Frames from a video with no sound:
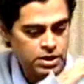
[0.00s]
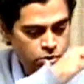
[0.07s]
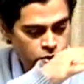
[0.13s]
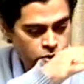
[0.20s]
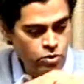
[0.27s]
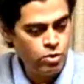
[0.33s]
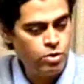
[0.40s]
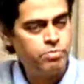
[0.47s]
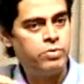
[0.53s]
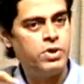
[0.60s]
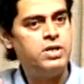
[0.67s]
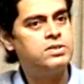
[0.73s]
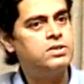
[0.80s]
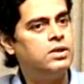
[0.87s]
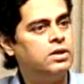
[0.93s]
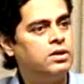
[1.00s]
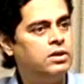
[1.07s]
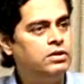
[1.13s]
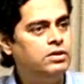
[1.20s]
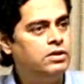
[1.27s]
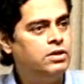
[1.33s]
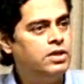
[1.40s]
grow polysilicon,
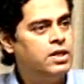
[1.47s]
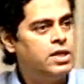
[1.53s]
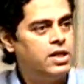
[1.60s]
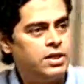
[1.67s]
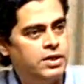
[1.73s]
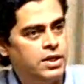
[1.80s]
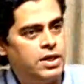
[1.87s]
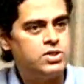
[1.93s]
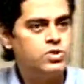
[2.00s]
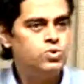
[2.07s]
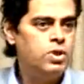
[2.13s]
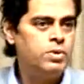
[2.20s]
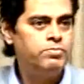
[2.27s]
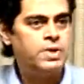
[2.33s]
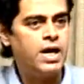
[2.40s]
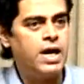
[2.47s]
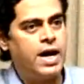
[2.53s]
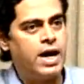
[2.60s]
then sweep the